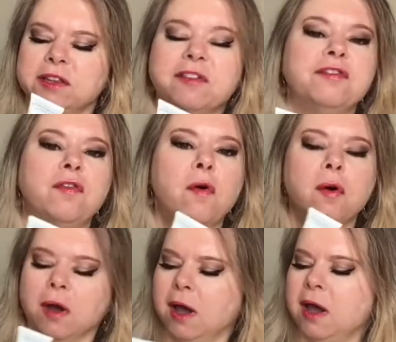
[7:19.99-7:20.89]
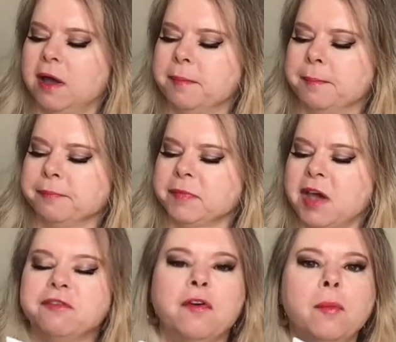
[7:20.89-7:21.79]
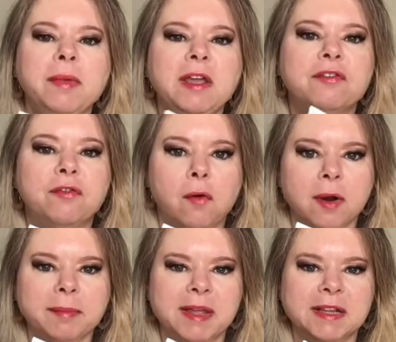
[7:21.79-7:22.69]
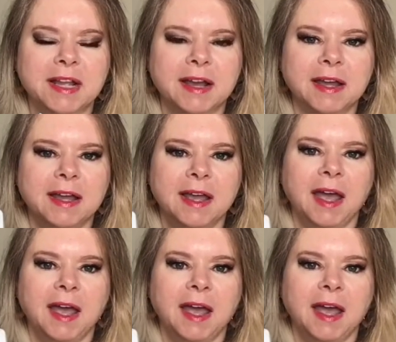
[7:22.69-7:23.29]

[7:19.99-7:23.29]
the um, foaming formula.